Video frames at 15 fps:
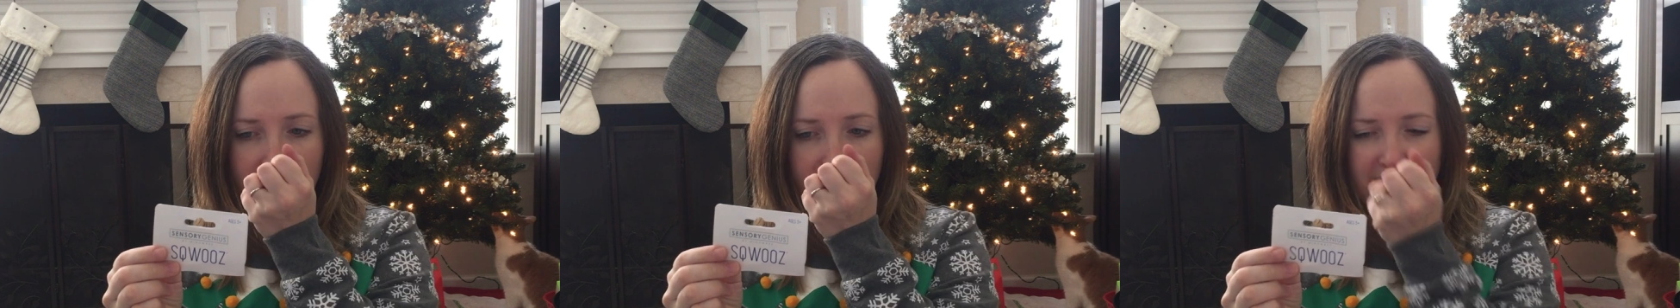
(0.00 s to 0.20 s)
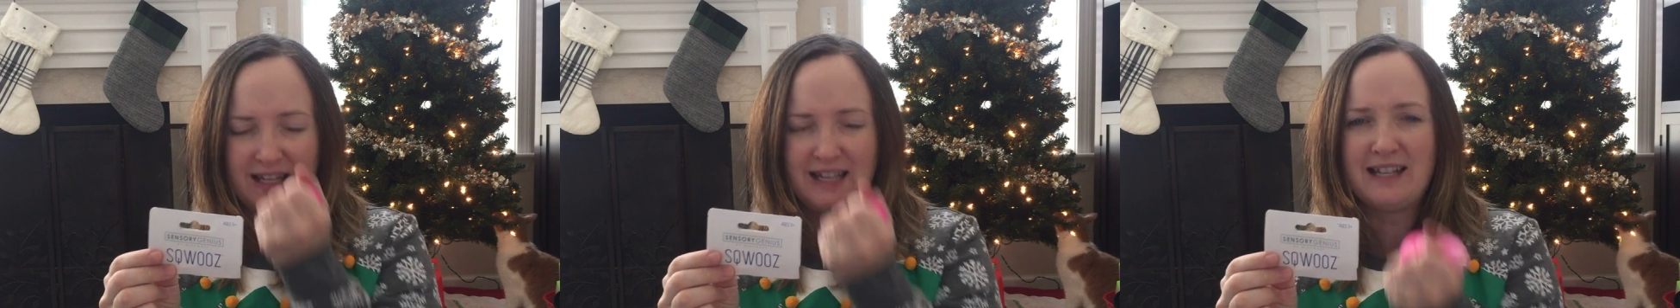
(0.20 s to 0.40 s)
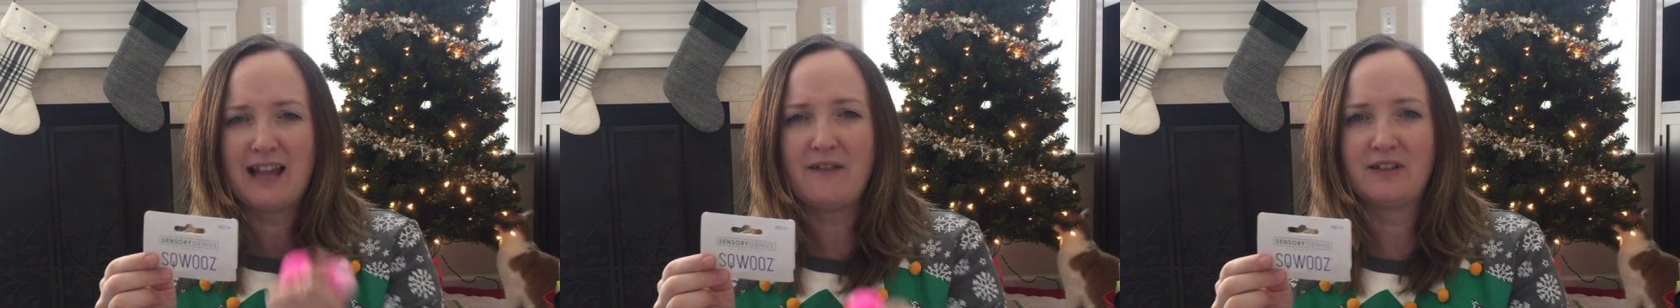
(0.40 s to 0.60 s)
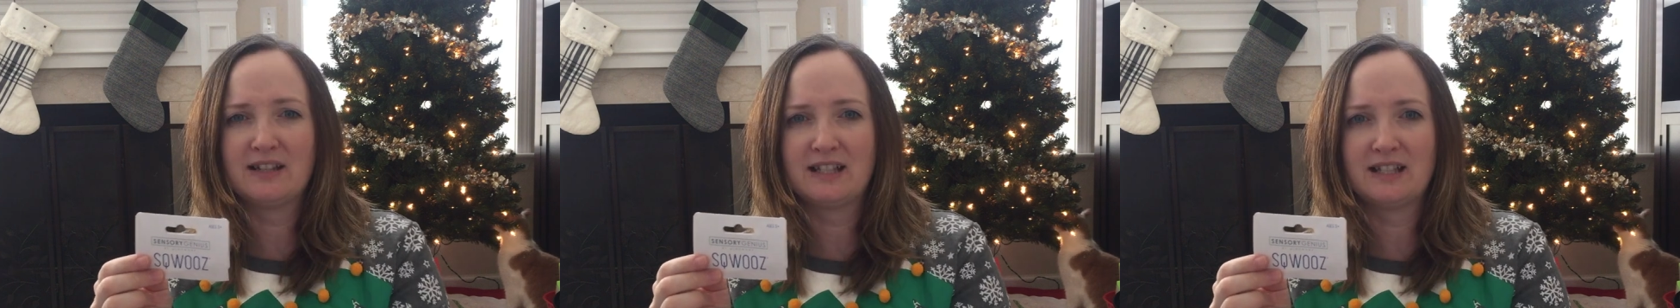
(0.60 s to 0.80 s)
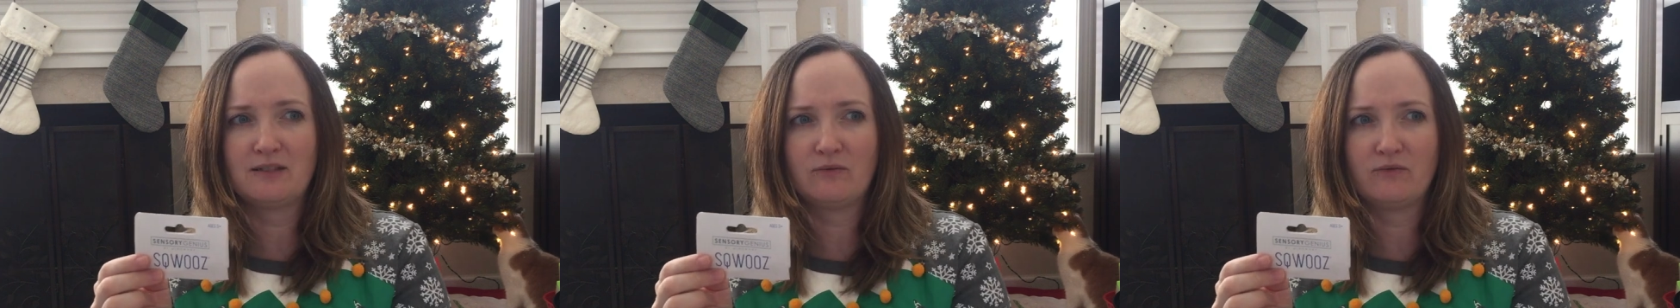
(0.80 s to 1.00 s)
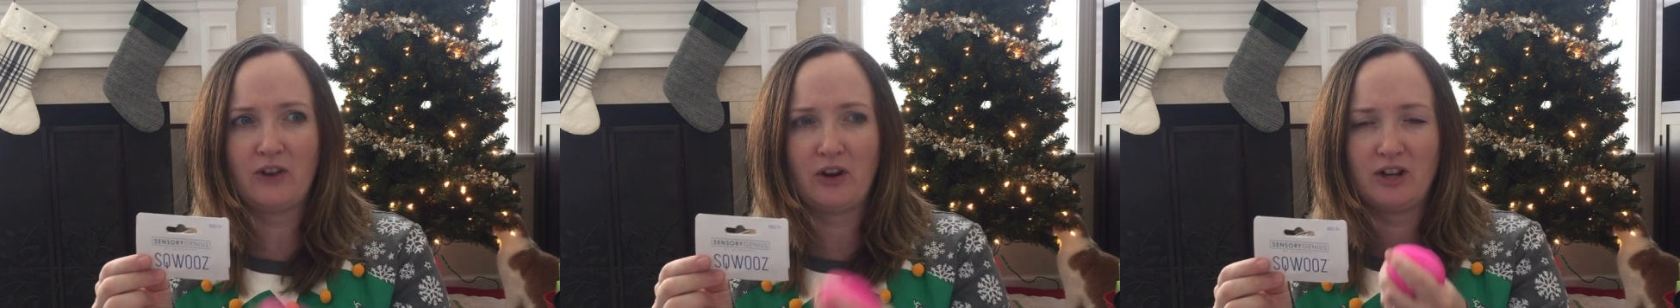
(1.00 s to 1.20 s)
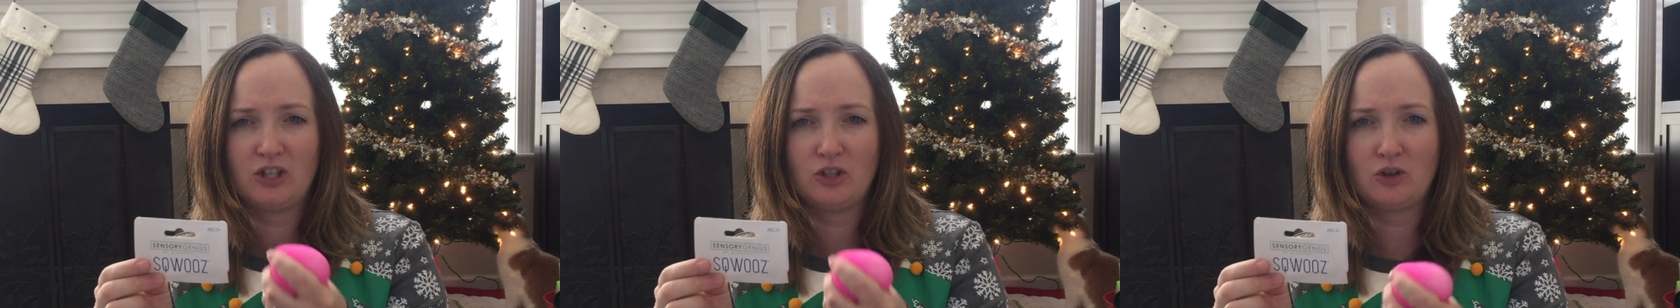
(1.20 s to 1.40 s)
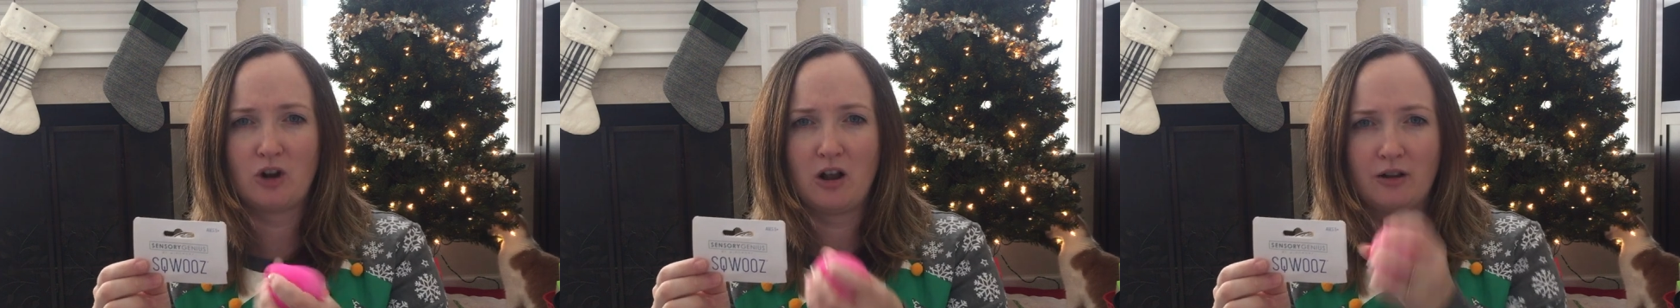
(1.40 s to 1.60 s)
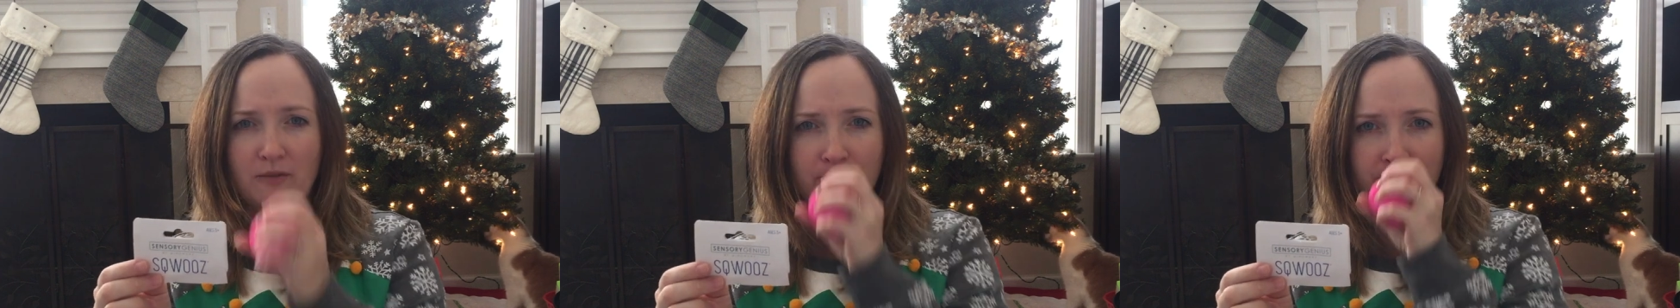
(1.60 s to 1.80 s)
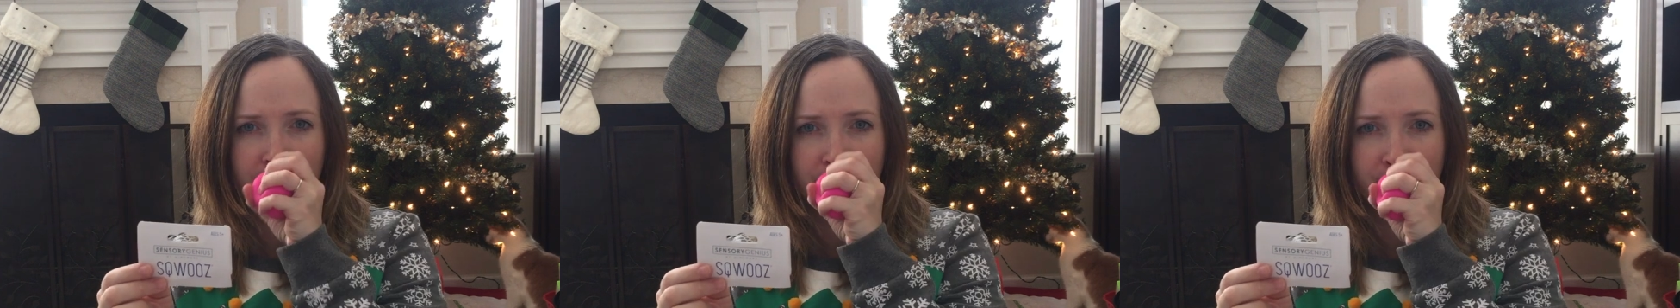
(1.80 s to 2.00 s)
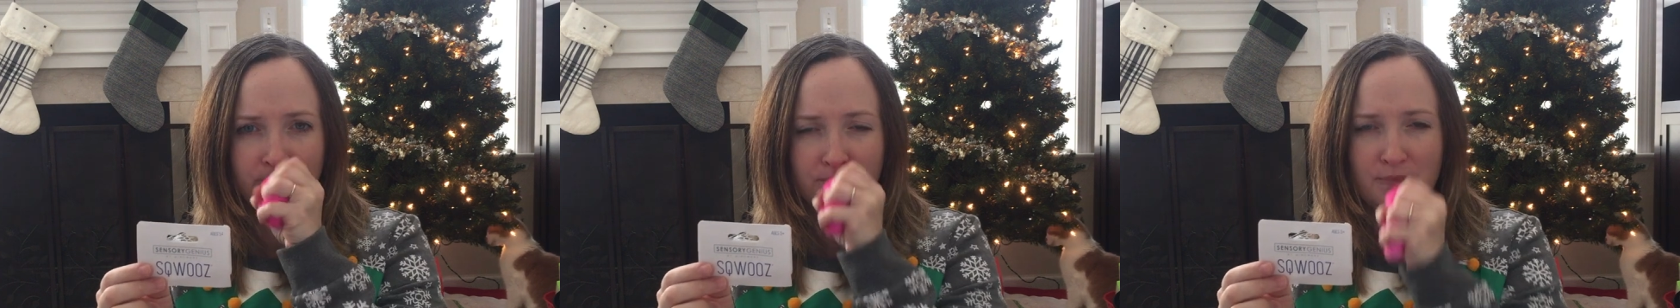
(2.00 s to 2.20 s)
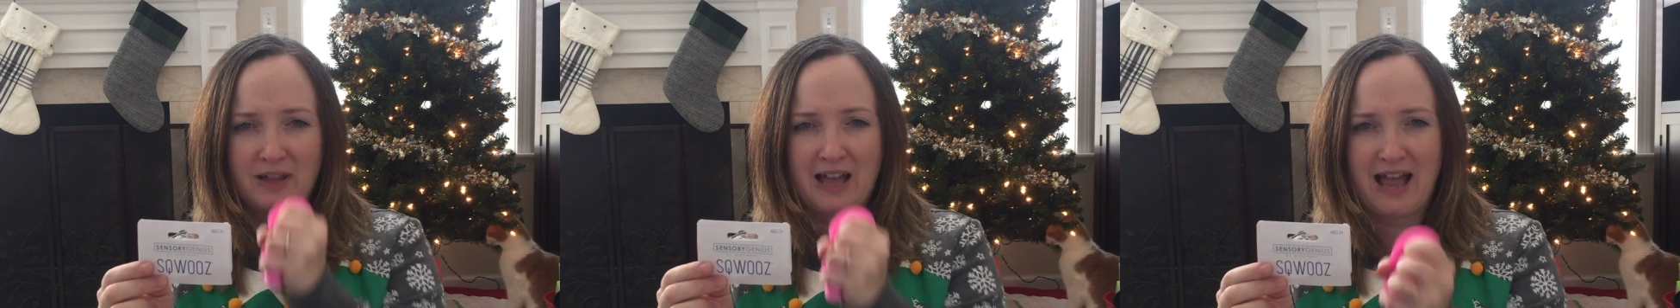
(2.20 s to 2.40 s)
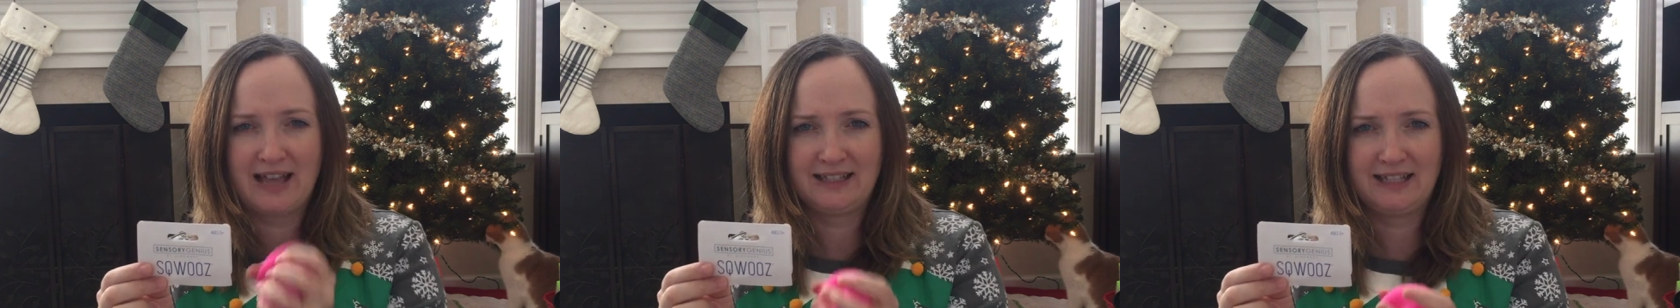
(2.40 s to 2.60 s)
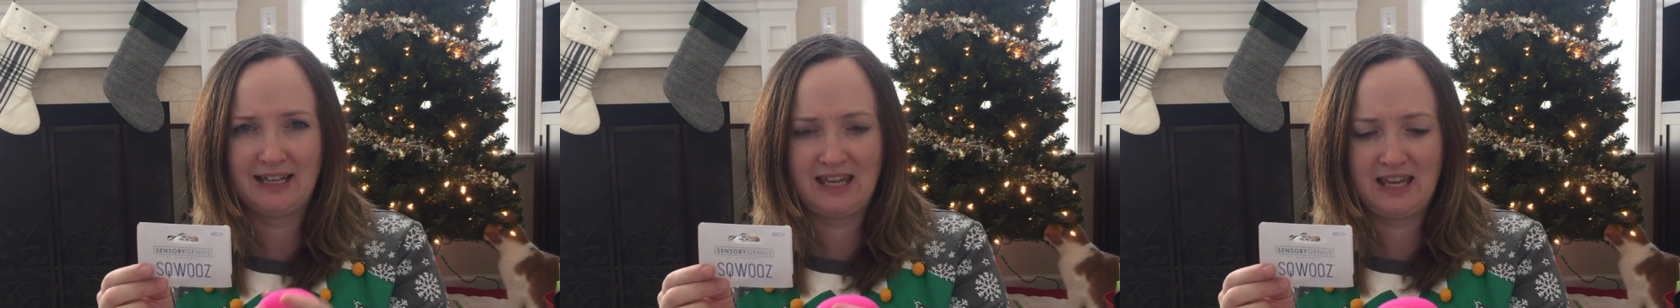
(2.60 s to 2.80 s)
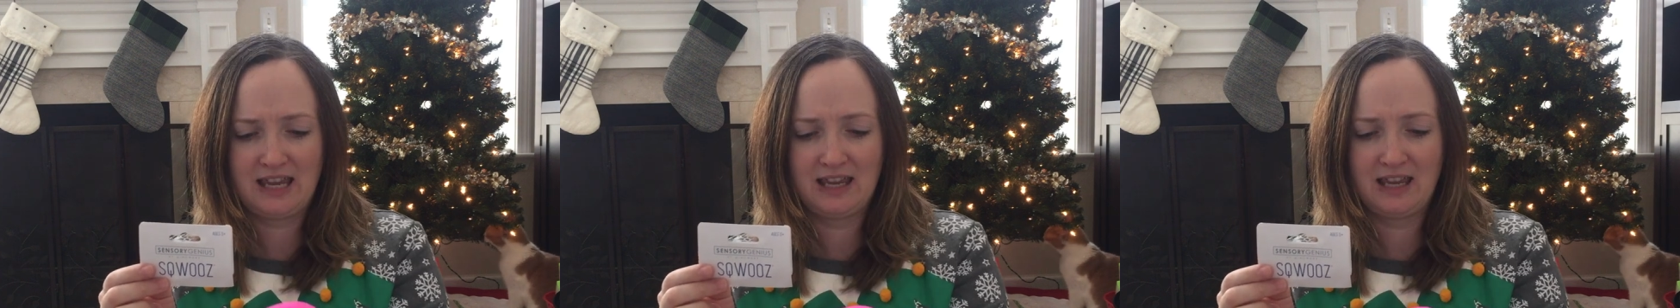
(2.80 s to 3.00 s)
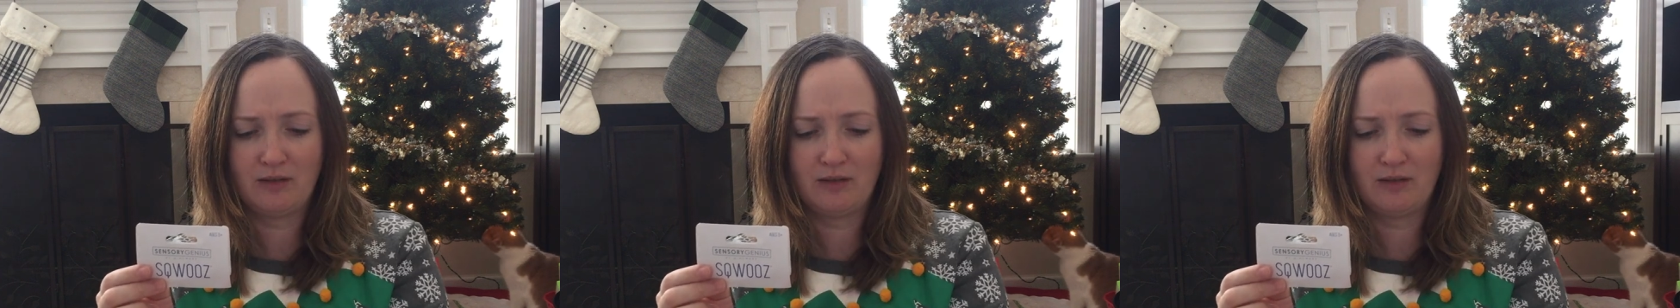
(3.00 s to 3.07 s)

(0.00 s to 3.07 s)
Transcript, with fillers: It does have a very strong plasticky